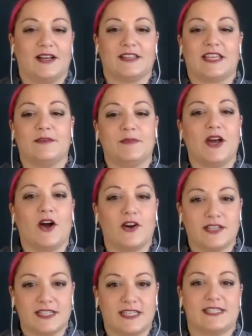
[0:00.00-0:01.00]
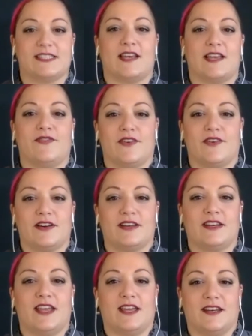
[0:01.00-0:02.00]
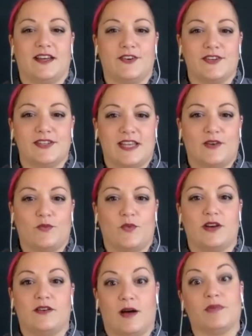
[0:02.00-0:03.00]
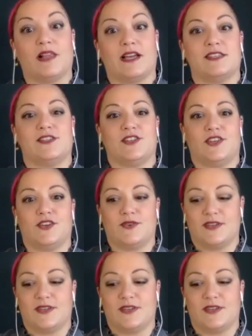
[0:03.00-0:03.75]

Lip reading: can be hard to decipher and understand what applies to you.